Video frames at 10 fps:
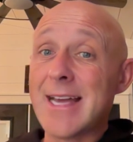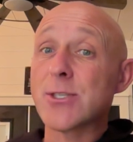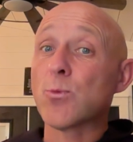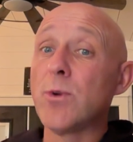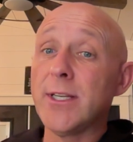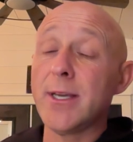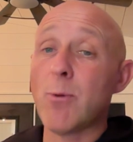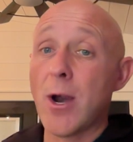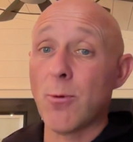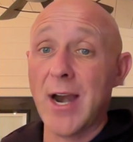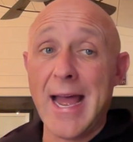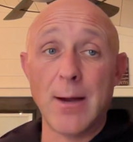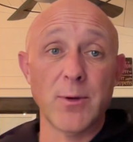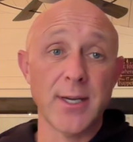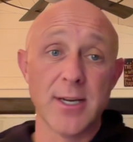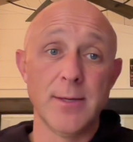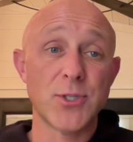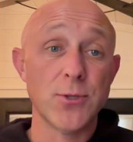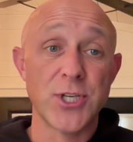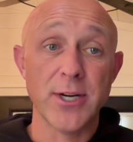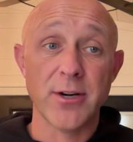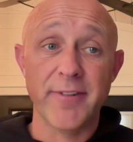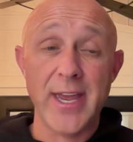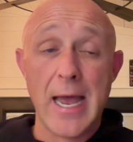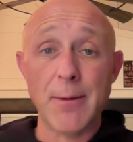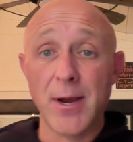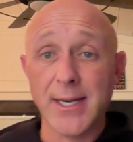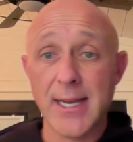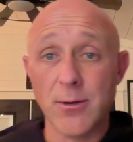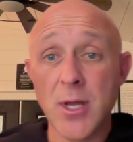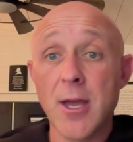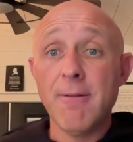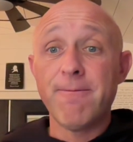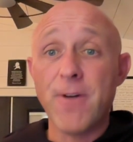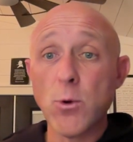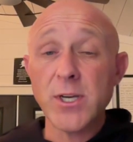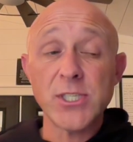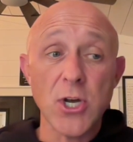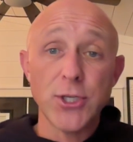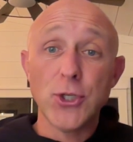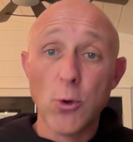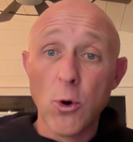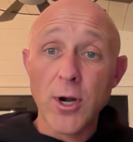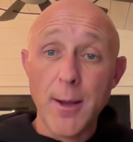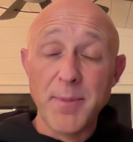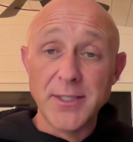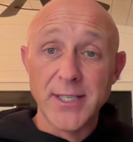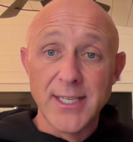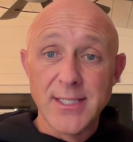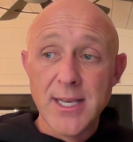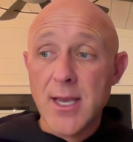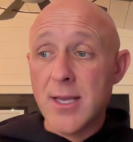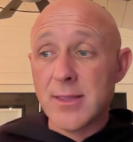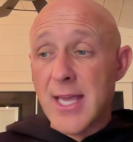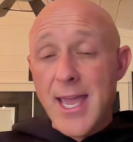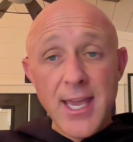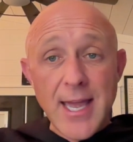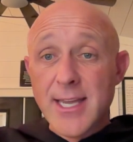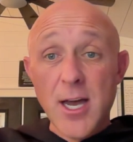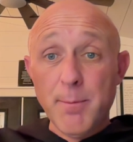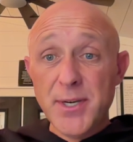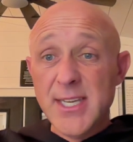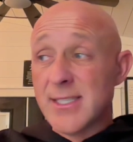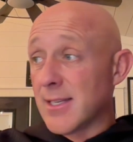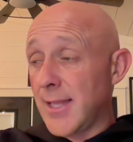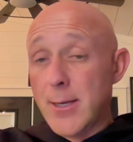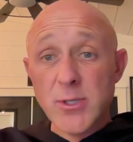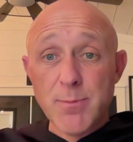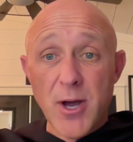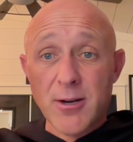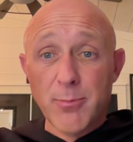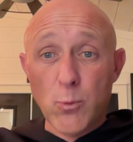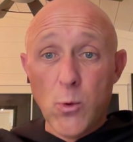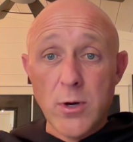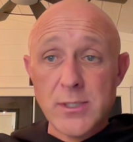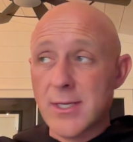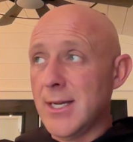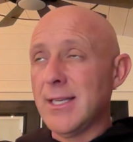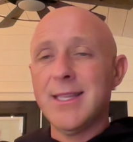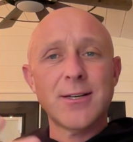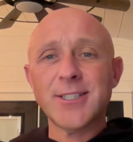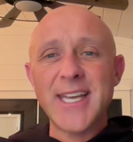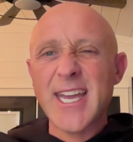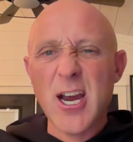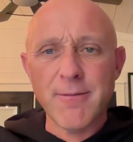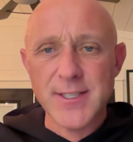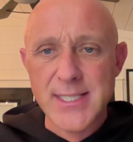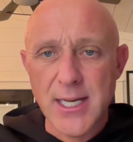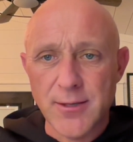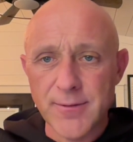really where we're at when it comes to generative AI right now. Focus on your abilities. The AI companies, the language model wars, that'll take care of itself.